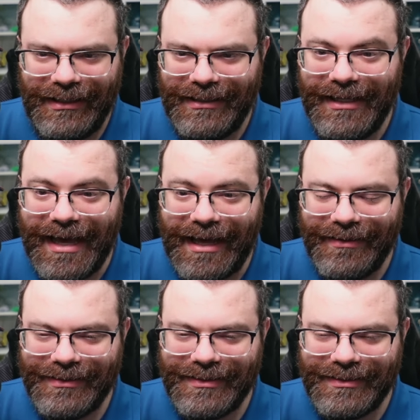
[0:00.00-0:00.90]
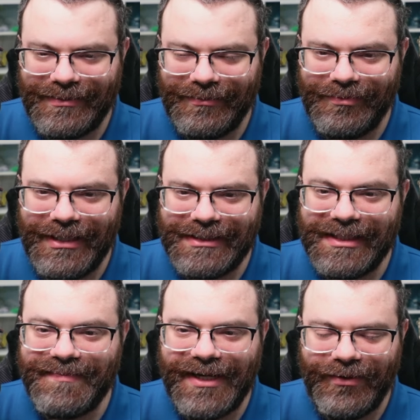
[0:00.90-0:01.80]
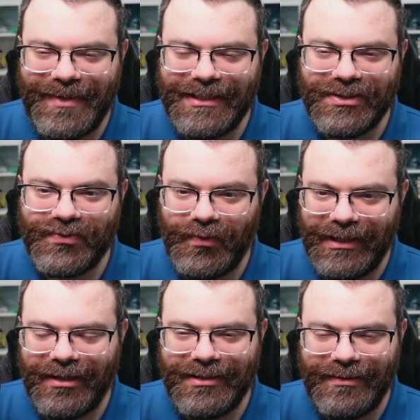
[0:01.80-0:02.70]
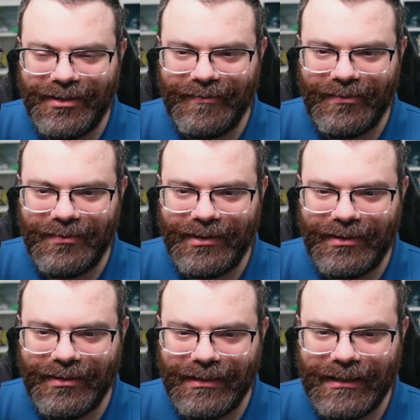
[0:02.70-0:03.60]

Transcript: yeah, this is, when it's this many repeats, it's really hard to think of a word.